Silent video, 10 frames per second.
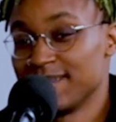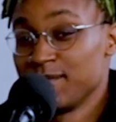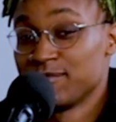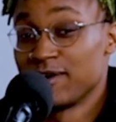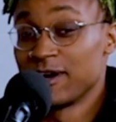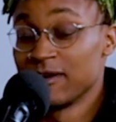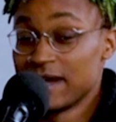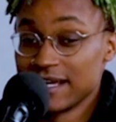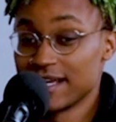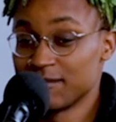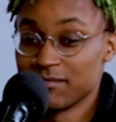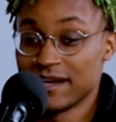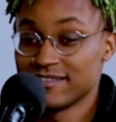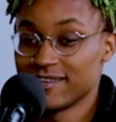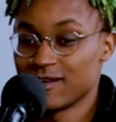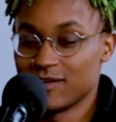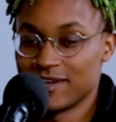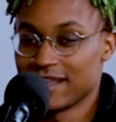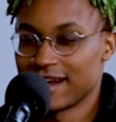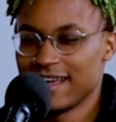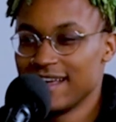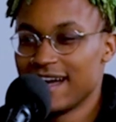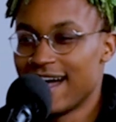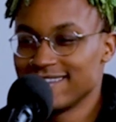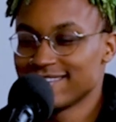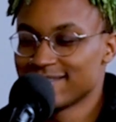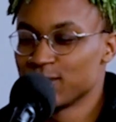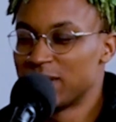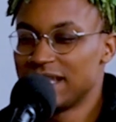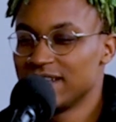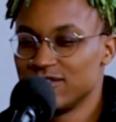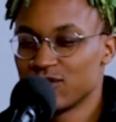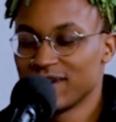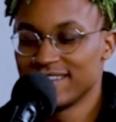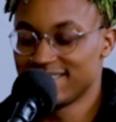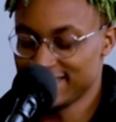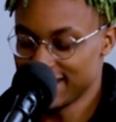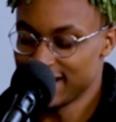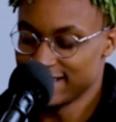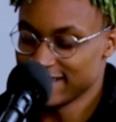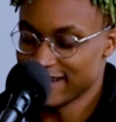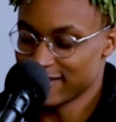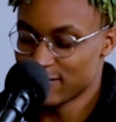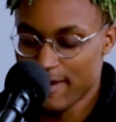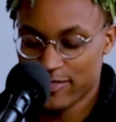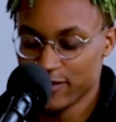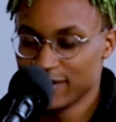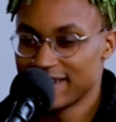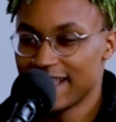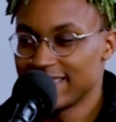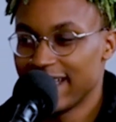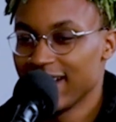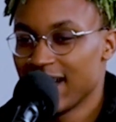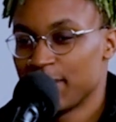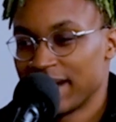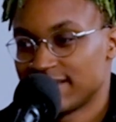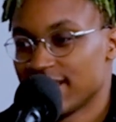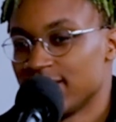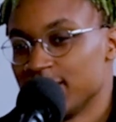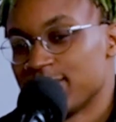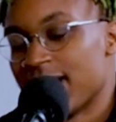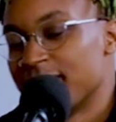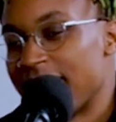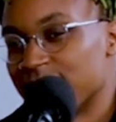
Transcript: let me fuck around and get a bicycle. And like, I just really enjoyed this shit. And then like my third day there, I biked 75